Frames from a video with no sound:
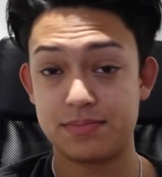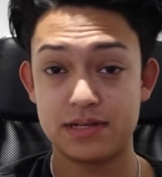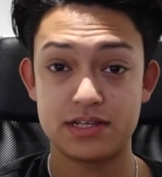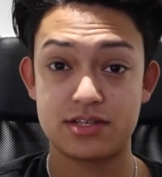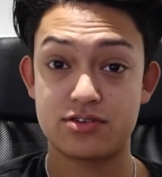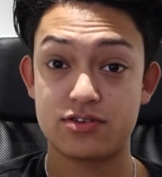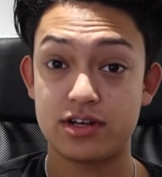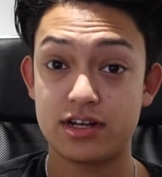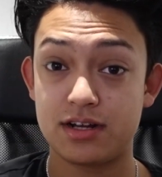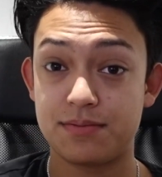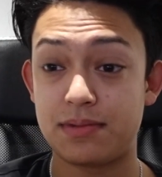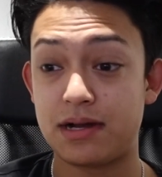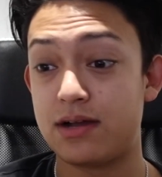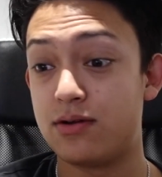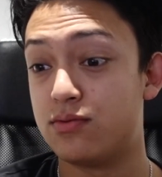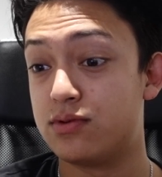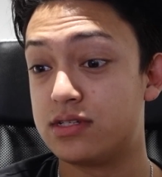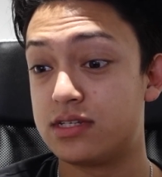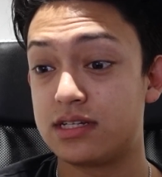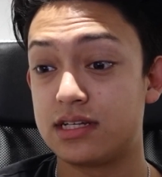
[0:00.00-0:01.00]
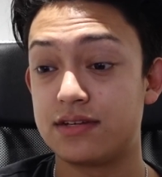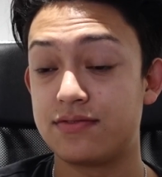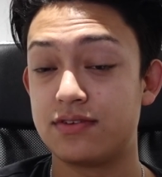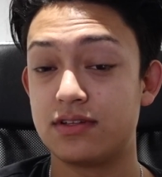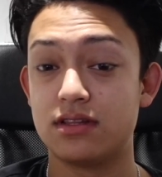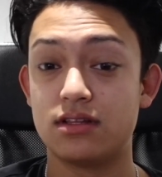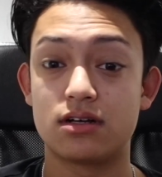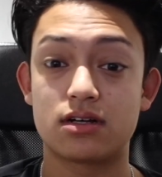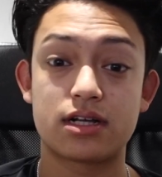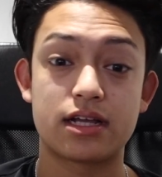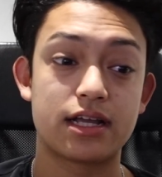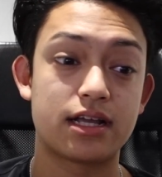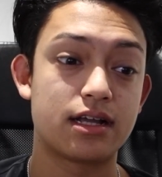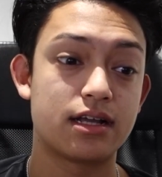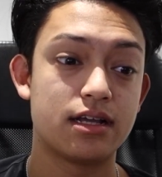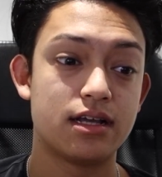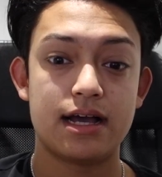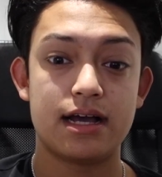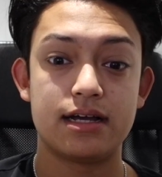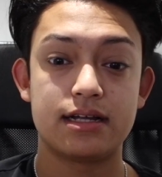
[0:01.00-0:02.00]
be straight up, I wasn't even
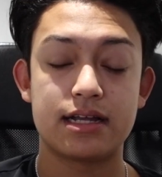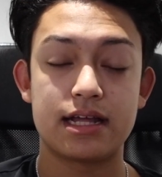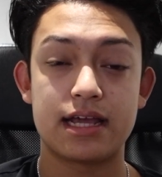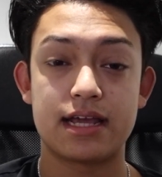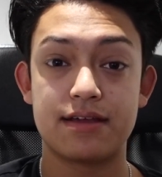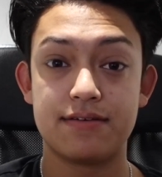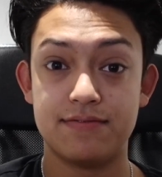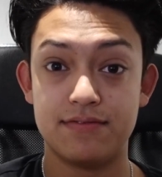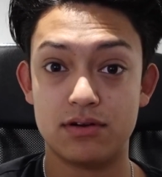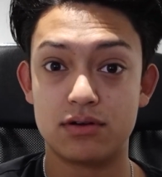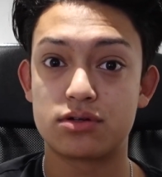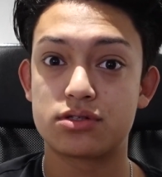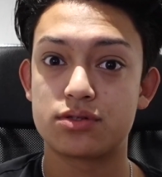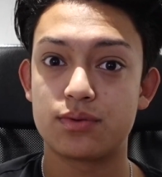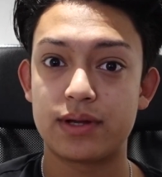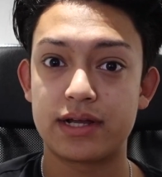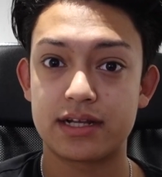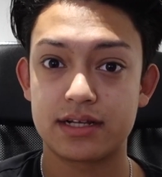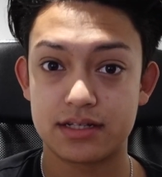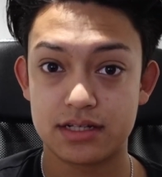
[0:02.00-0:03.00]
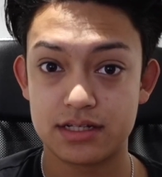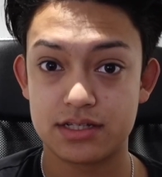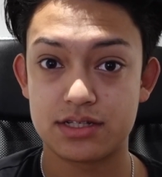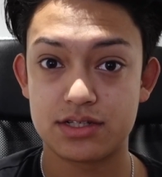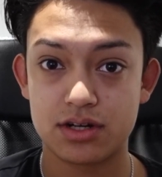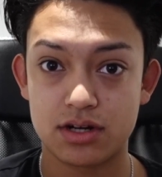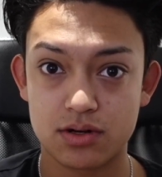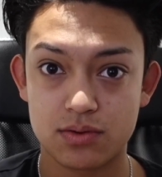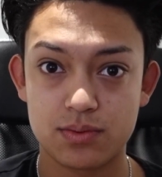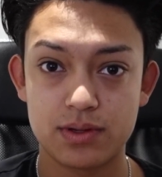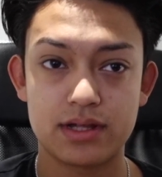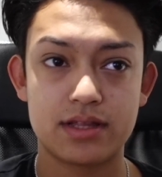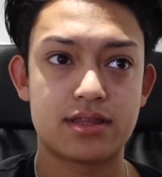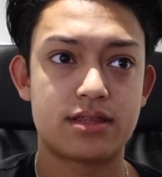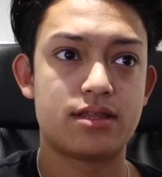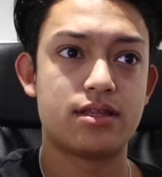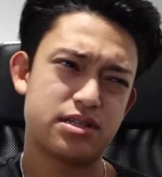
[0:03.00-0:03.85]
looking at a Volkswagen to start with.